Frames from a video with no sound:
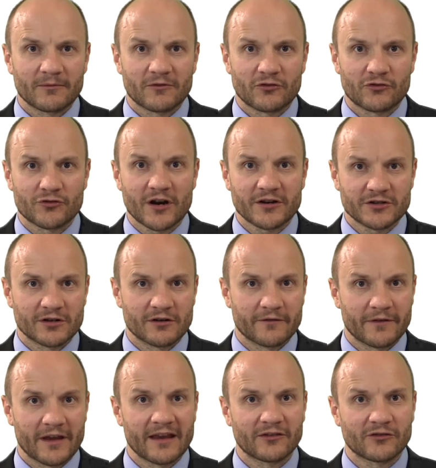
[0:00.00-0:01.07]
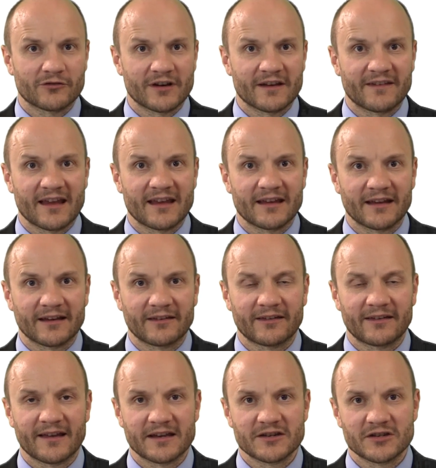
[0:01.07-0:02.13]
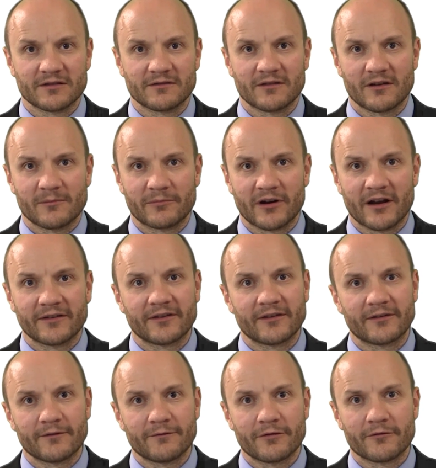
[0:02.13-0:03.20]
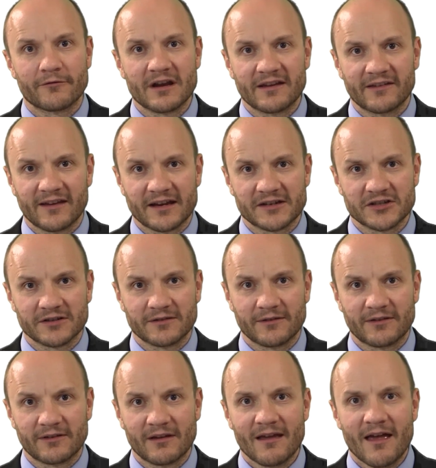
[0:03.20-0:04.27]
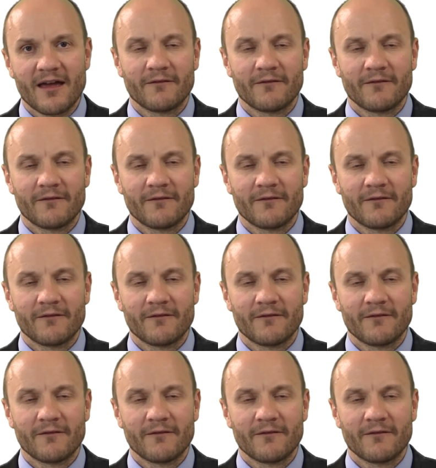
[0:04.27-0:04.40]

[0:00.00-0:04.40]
structure of a history-taking station comprises of three sections.